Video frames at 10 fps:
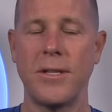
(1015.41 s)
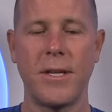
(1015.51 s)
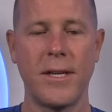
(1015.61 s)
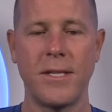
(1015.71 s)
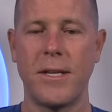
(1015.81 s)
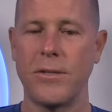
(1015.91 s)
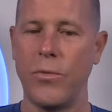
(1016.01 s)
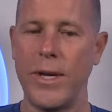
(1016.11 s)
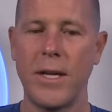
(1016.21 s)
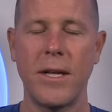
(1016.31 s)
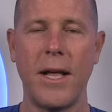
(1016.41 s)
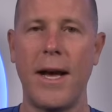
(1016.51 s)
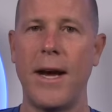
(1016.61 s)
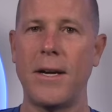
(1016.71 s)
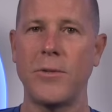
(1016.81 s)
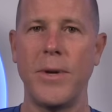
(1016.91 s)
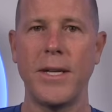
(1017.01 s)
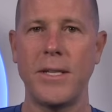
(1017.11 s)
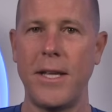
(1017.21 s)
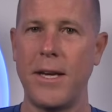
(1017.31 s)
It's like I said, it's a weekly class. We
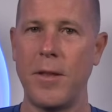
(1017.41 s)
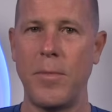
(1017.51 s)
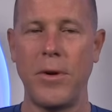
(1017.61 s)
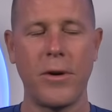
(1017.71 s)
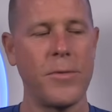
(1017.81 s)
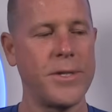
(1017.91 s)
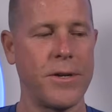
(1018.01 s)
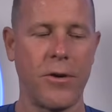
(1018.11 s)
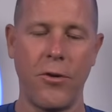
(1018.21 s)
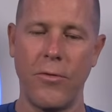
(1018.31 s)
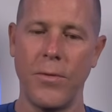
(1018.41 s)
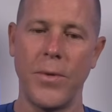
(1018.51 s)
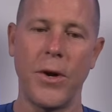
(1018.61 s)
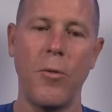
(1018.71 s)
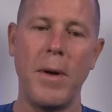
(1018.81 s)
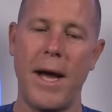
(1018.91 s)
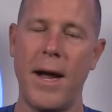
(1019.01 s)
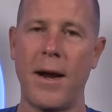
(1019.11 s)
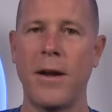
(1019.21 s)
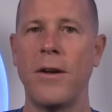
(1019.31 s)
get to the end of the book, we start over, we go
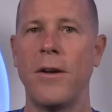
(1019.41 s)
back.